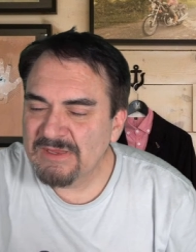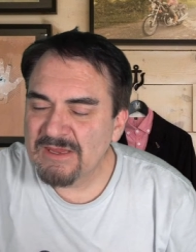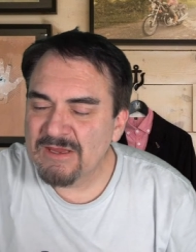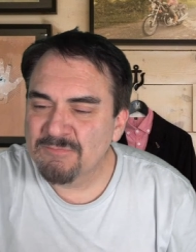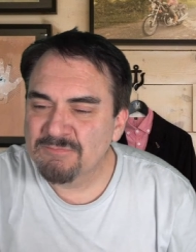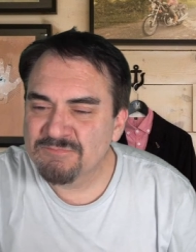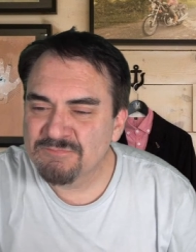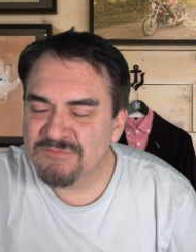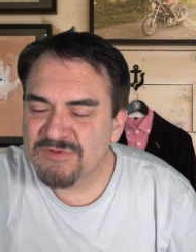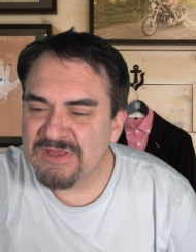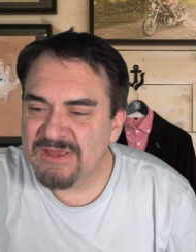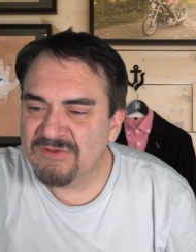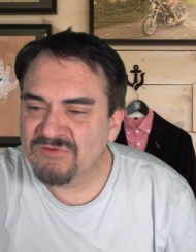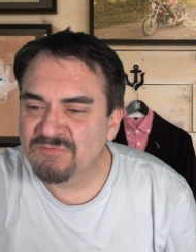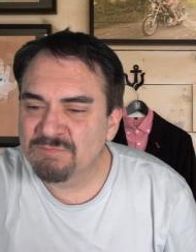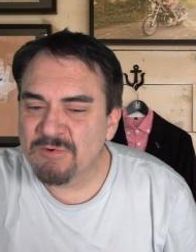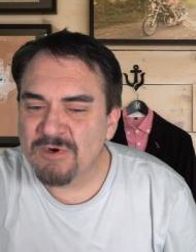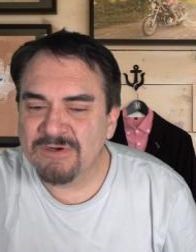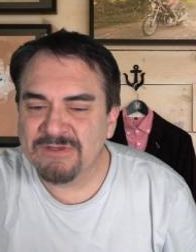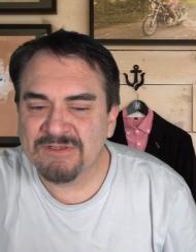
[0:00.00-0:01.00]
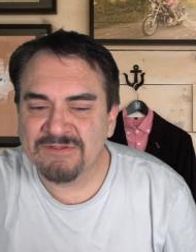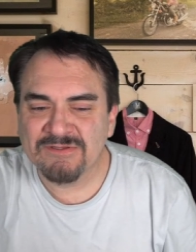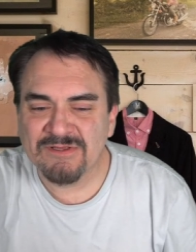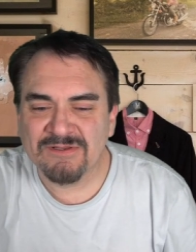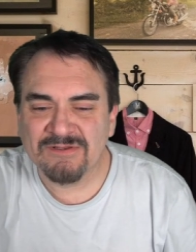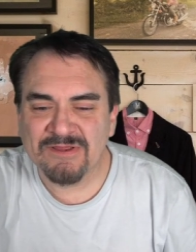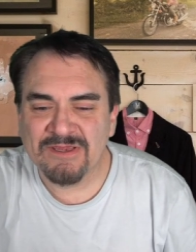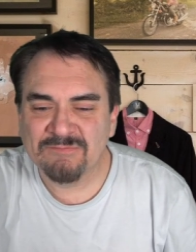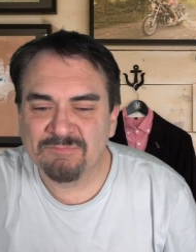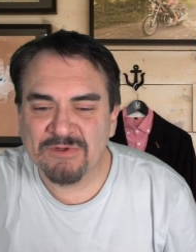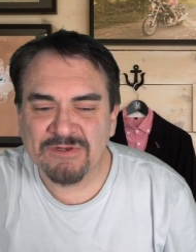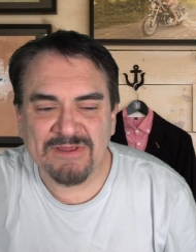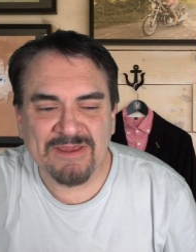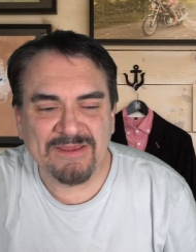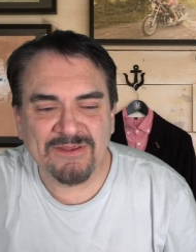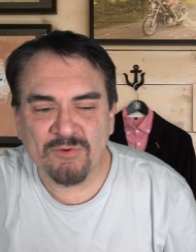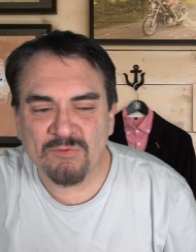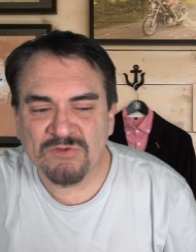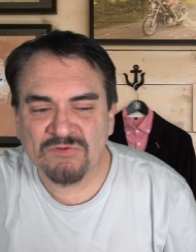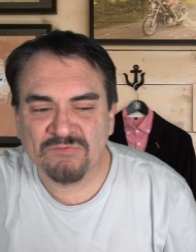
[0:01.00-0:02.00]
Yep. Thanks, Marty. Hit that like button.
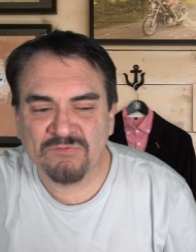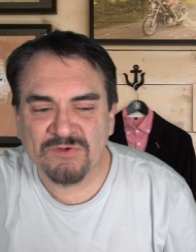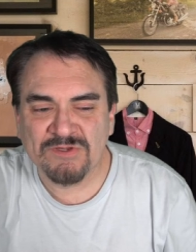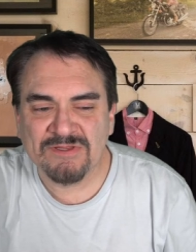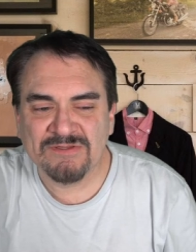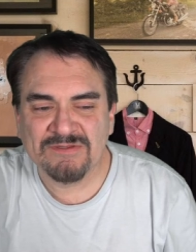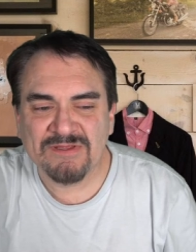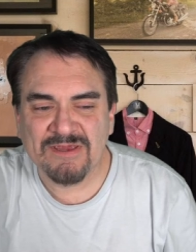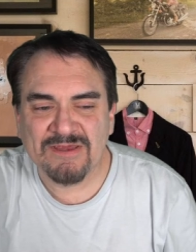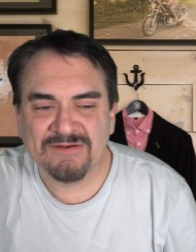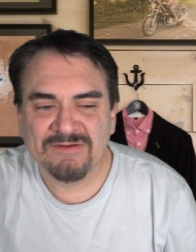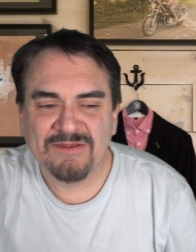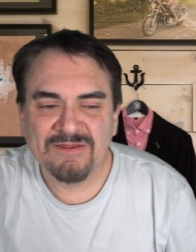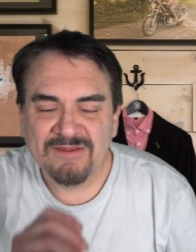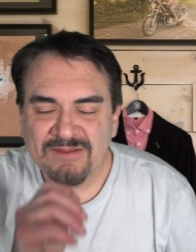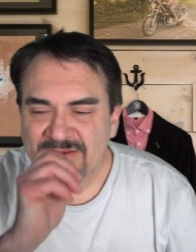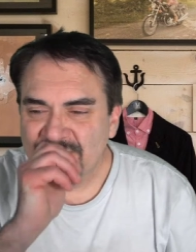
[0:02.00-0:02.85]
I always forget that.